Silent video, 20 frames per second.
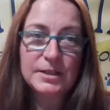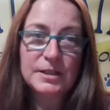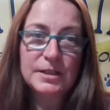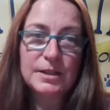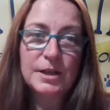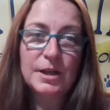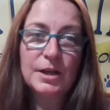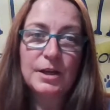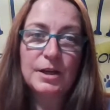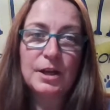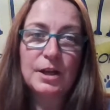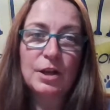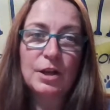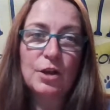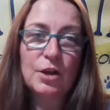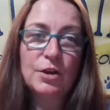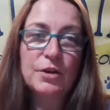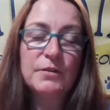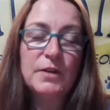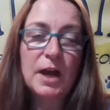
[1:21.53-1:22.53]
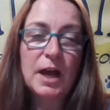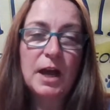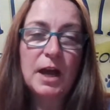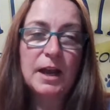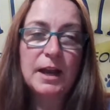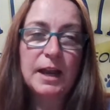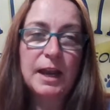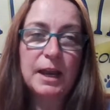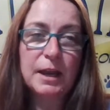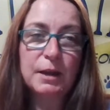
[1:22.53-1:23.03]
Now, a lot of
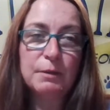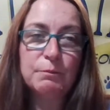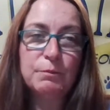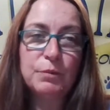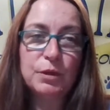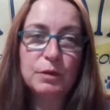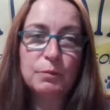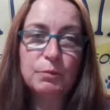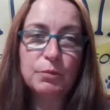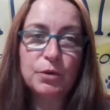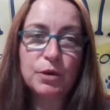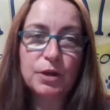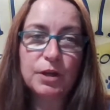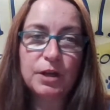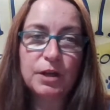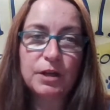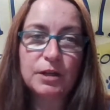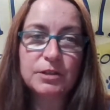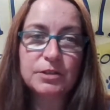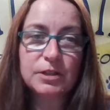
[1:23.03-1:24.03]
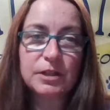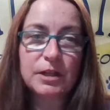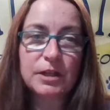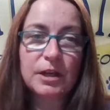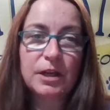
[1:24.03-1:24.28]
high end beauty products,